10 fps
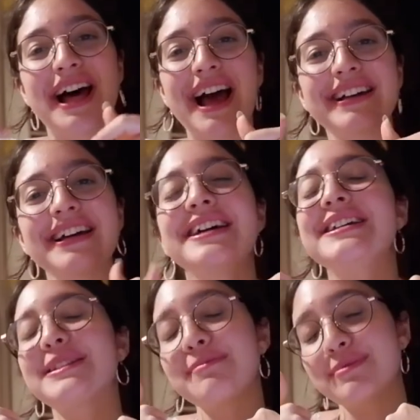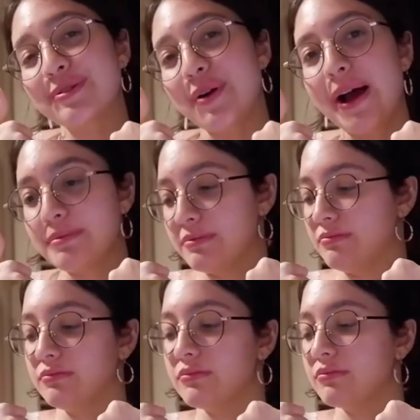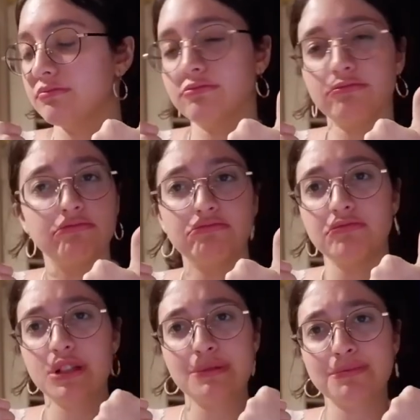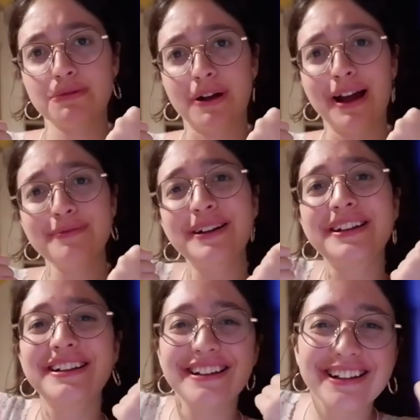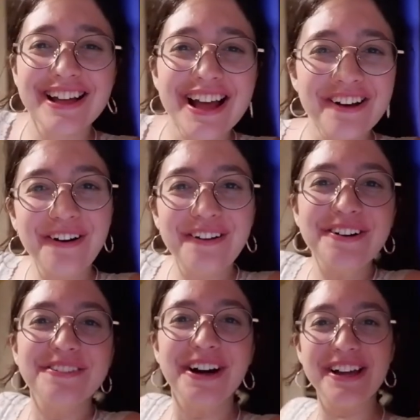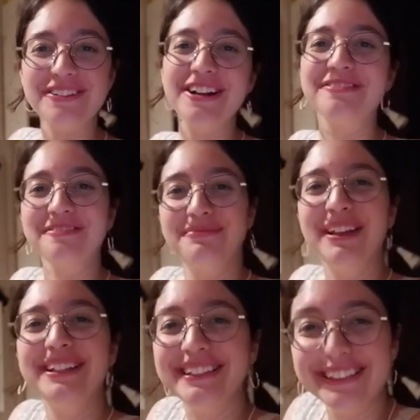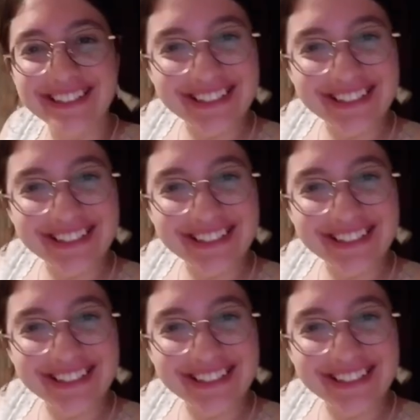like, subscribe, subscribe. Why am I repeating the